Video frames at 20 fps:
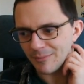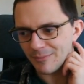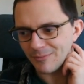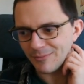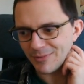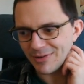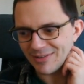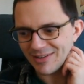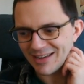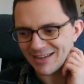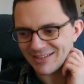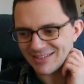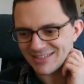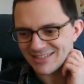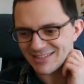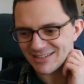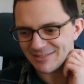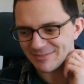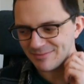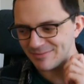We've had
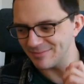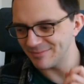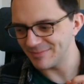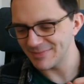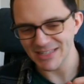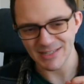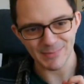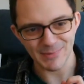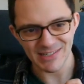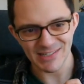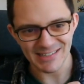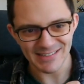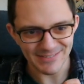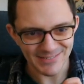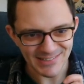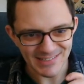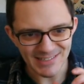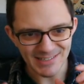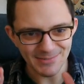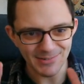some Desmos
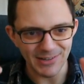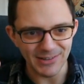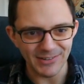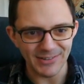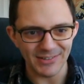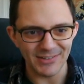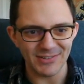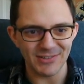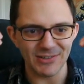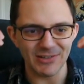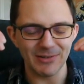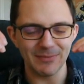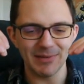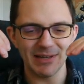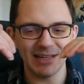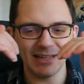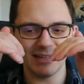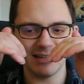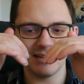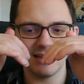activities where you could zoom
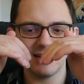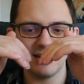in